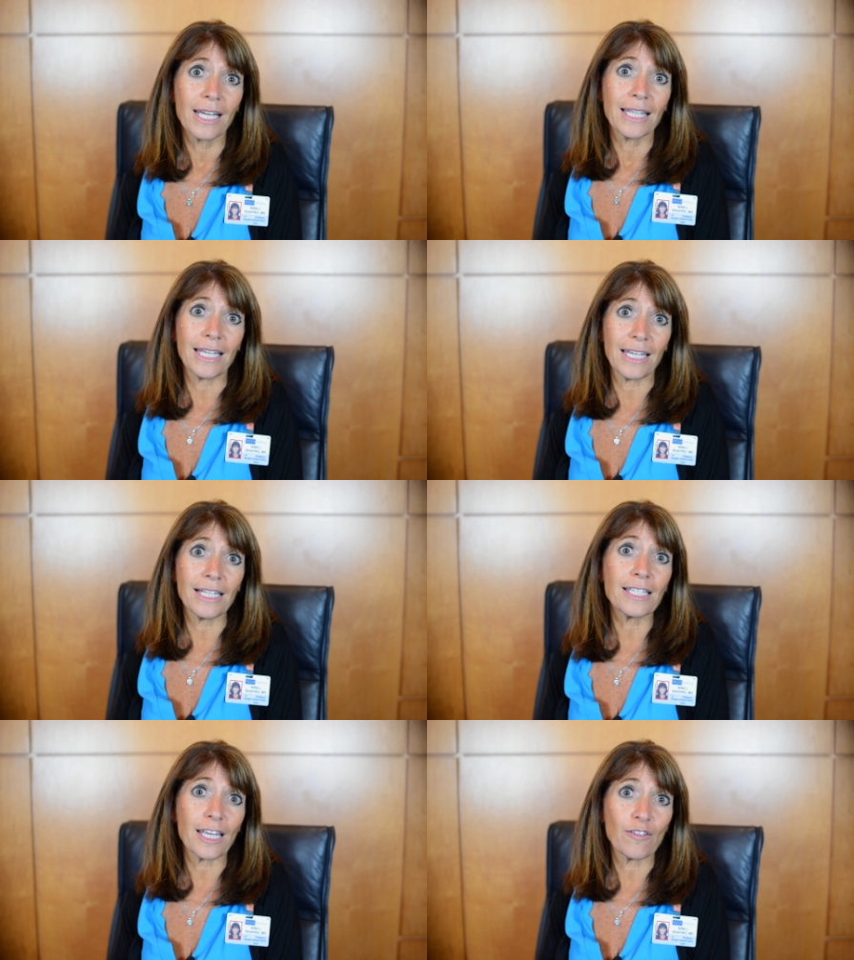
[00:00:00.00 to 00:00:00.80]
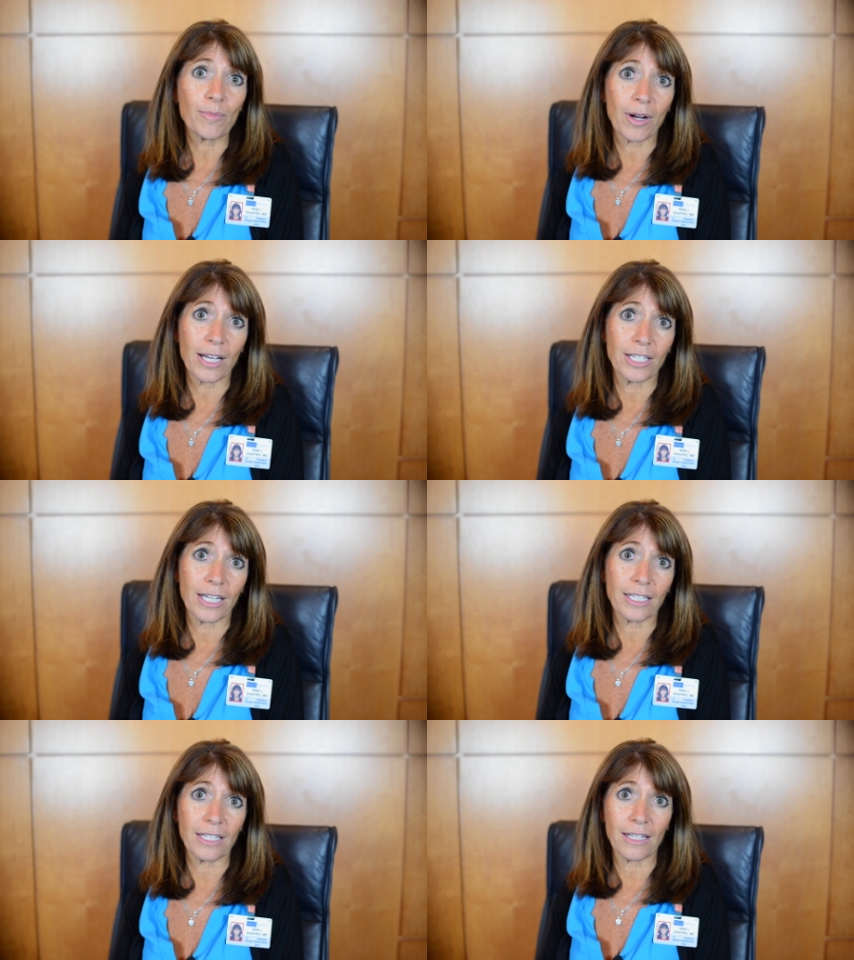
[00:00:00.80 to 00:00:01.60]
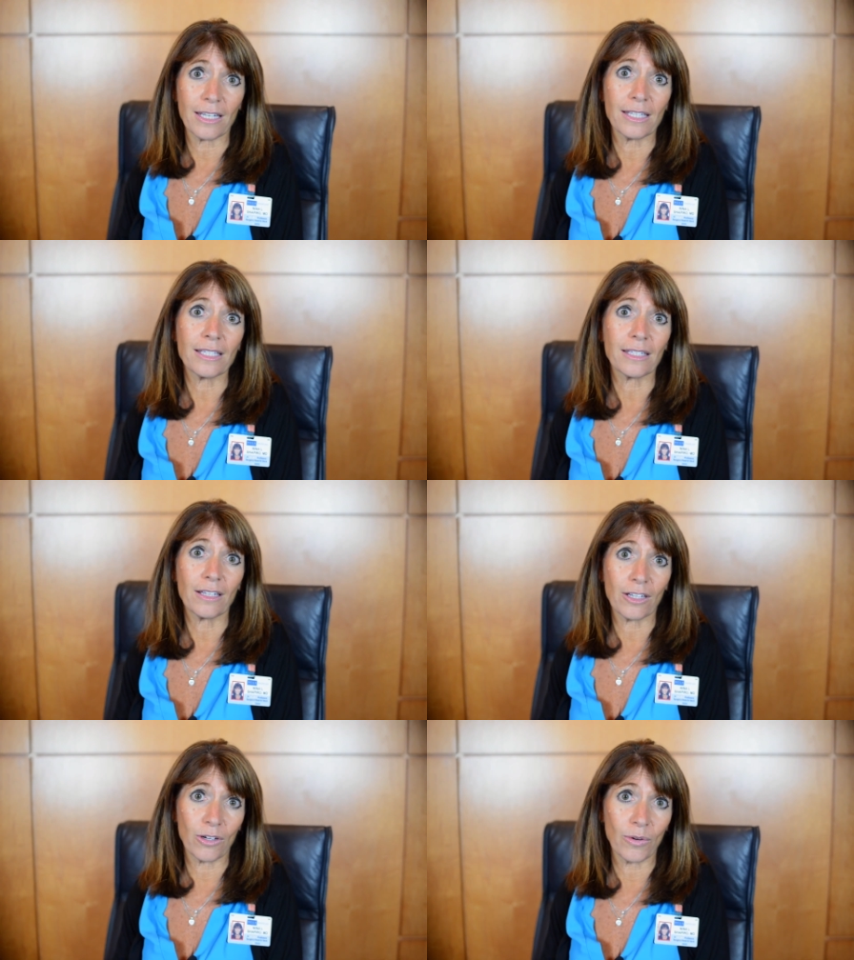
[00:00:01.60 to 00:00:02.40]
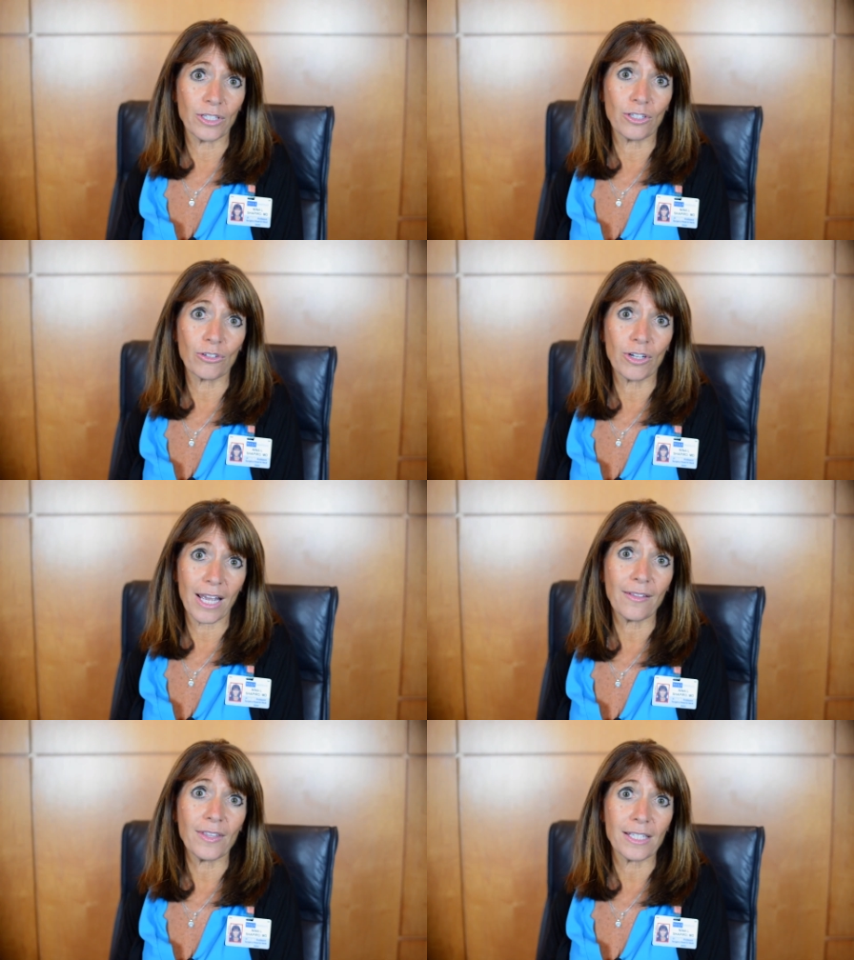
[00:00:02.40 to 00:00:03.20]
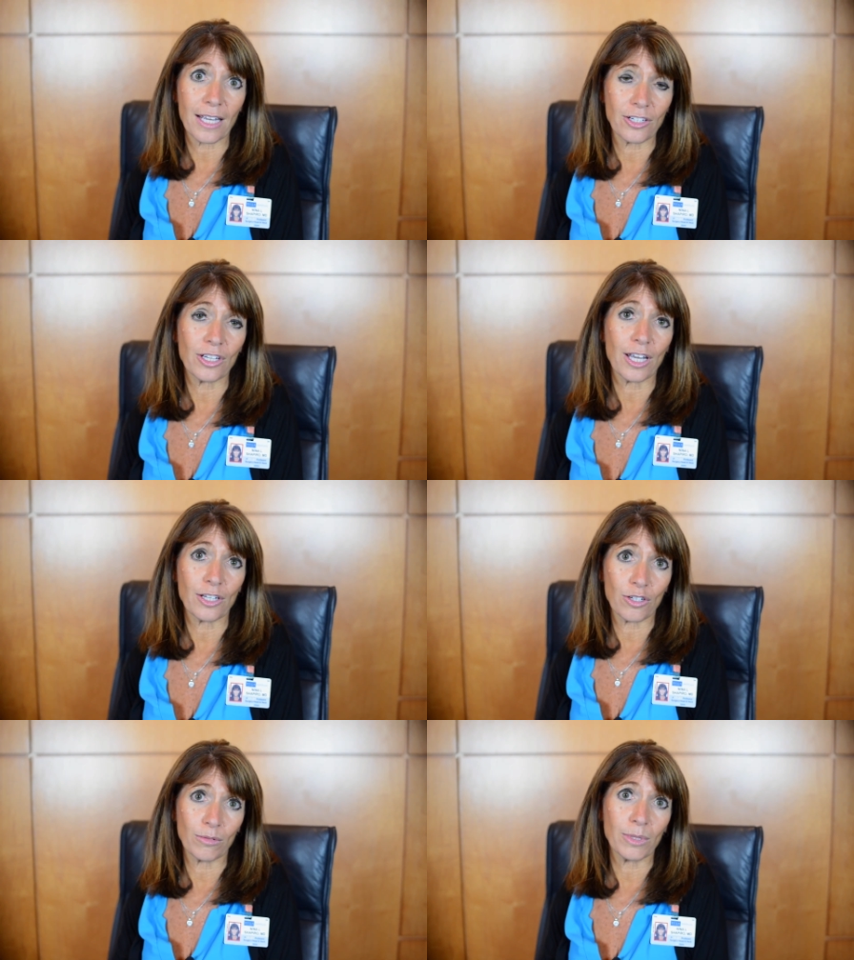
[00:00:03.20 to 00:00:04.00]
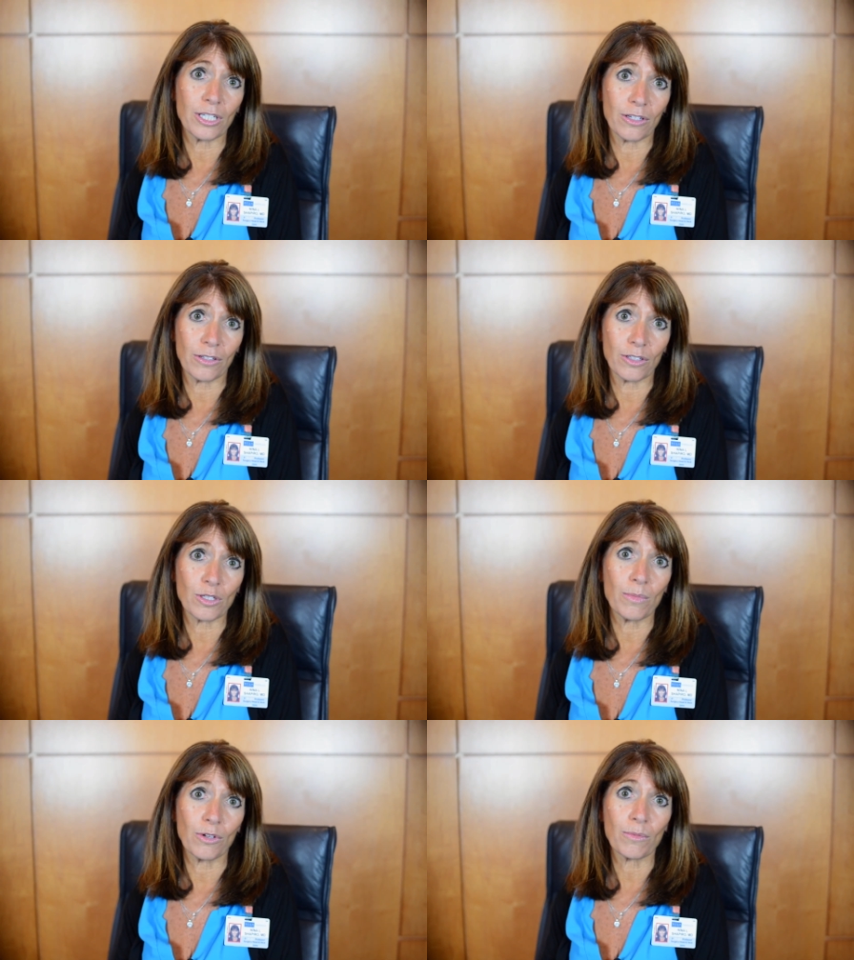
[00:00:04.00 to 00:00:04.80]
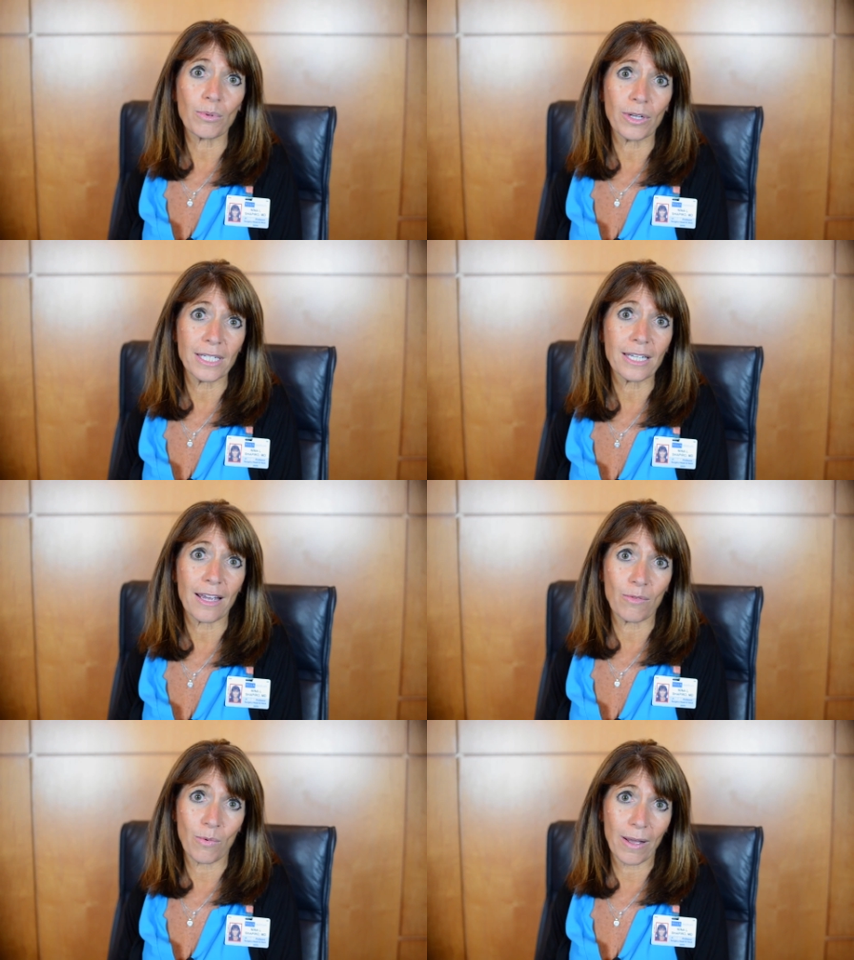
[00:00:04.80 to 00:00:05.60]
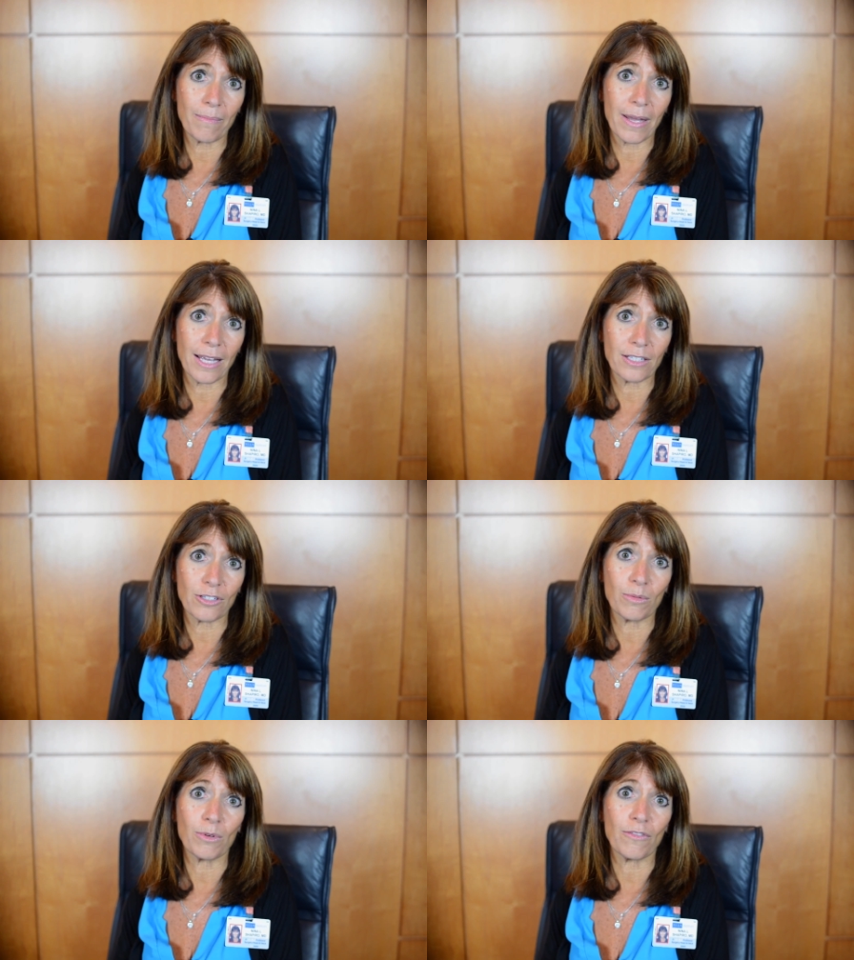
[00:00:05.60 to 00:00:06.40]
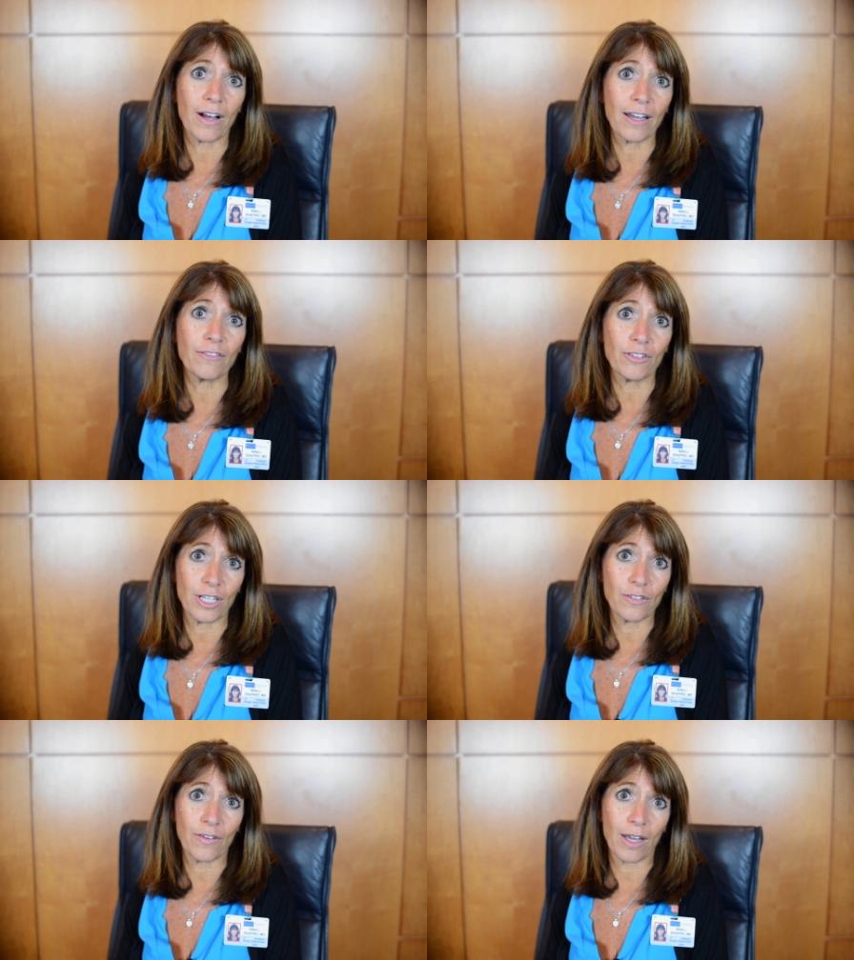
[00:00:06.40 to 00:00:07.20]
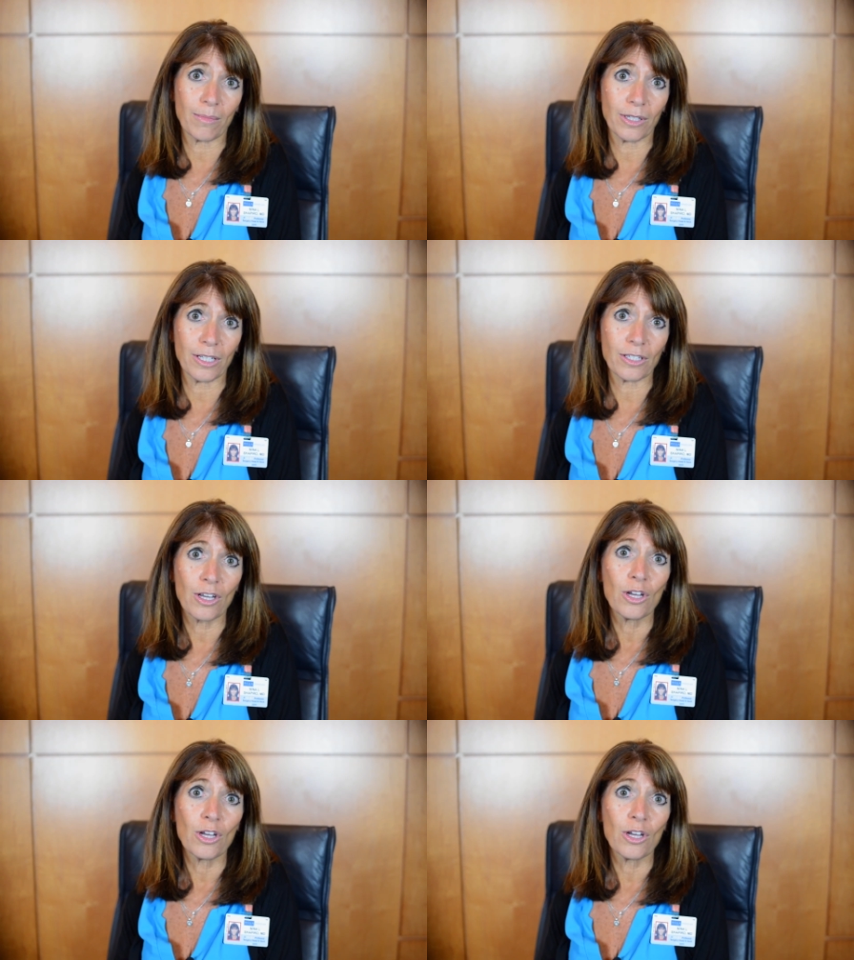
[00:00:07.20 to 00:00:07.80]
The Eat Safe Project is going to create these educational materials, both print and web-based, to provide for these families.